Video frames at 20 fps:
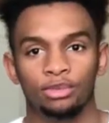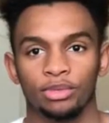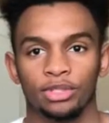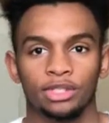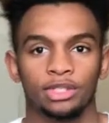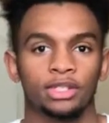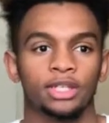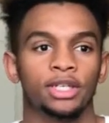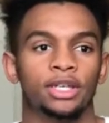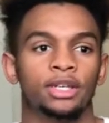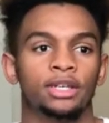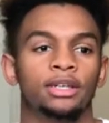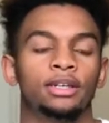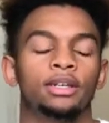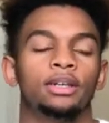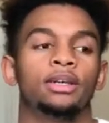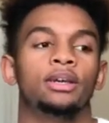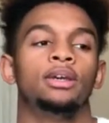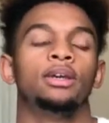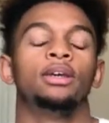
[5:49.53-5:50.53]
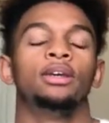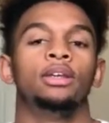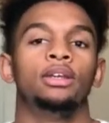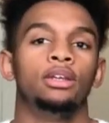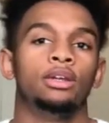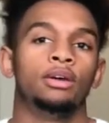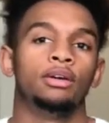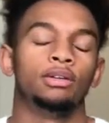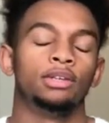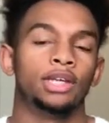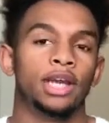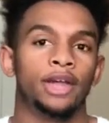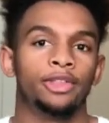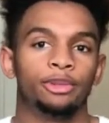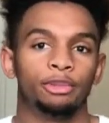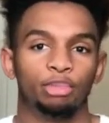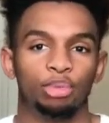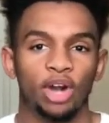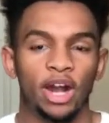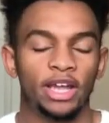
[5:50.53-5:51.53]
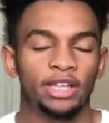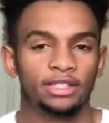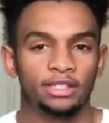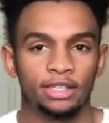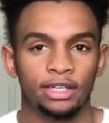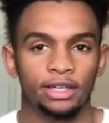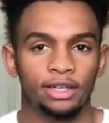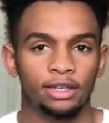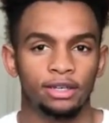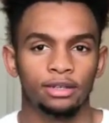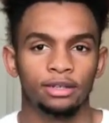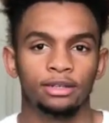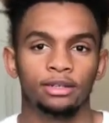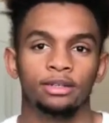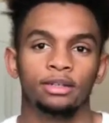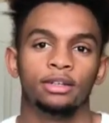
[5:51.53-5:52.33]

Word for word: once again, you know, you got the pricing,